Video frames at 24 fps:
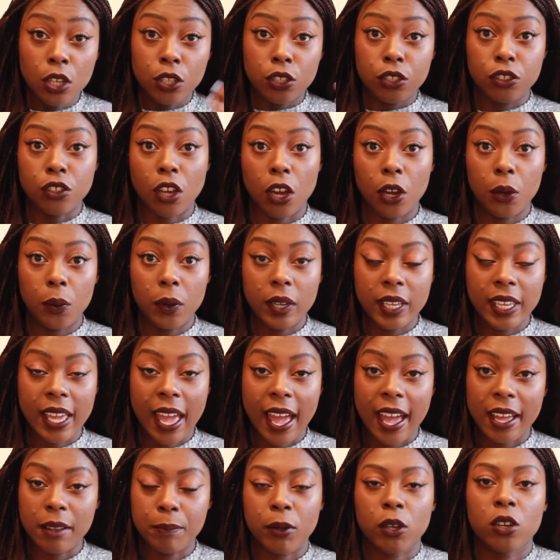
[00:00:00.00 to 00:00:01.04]
So
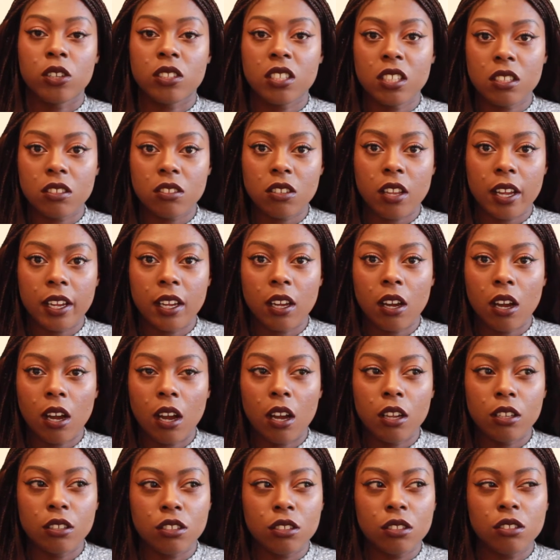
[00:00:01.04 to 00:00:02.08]
yeah, because it's like
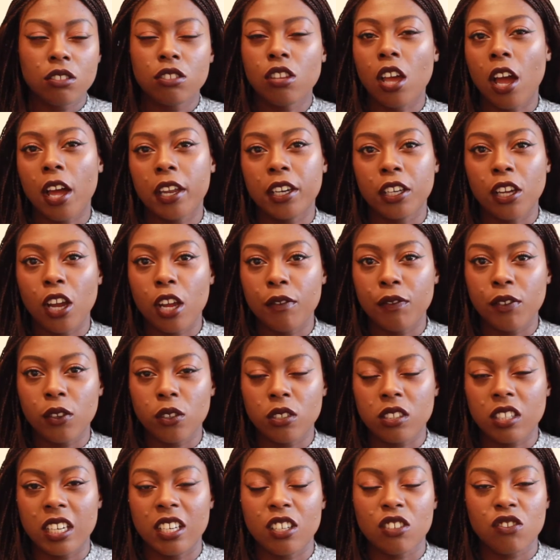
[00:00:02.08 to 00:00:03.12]
turning over your
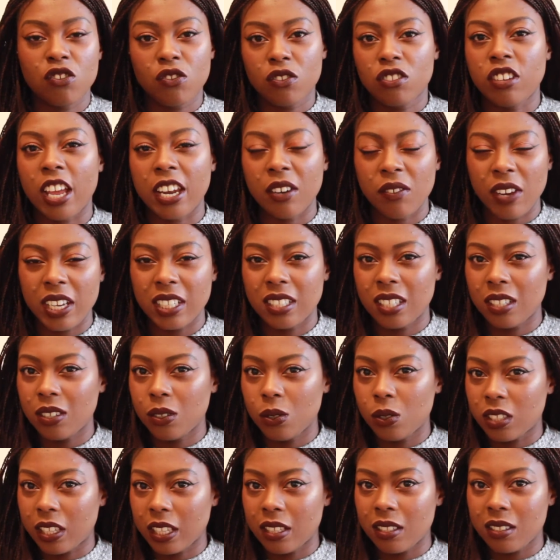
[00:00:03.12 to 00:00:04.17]
skin, it's generating
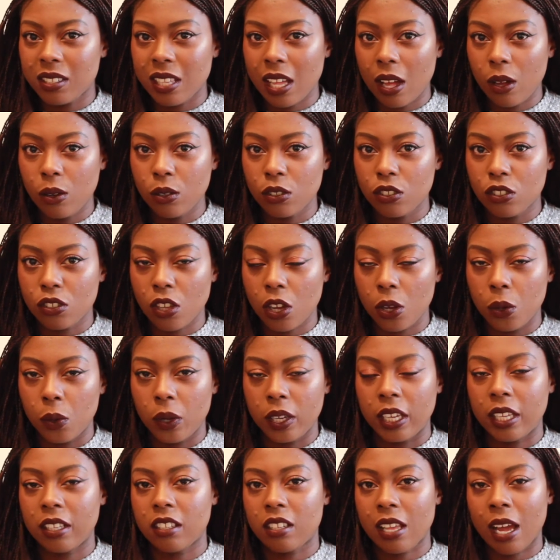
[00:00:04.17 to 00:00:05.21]
new skin cells, so
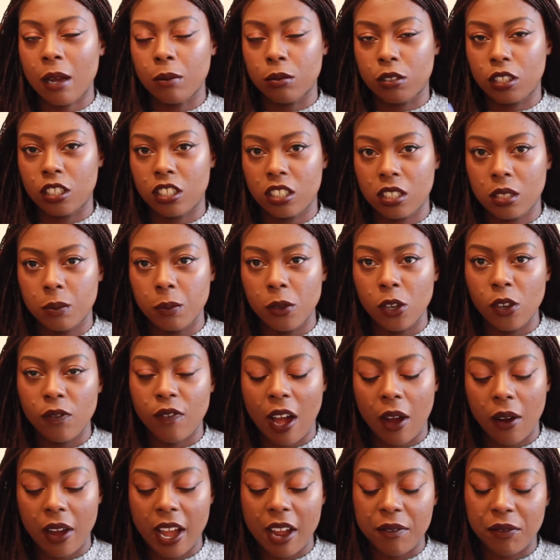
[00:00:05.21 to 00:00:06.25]
it helps to smooth
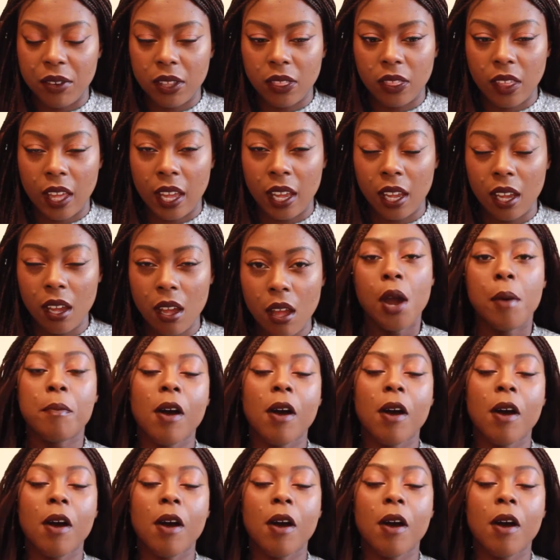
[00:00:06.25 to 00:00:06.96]
out everything.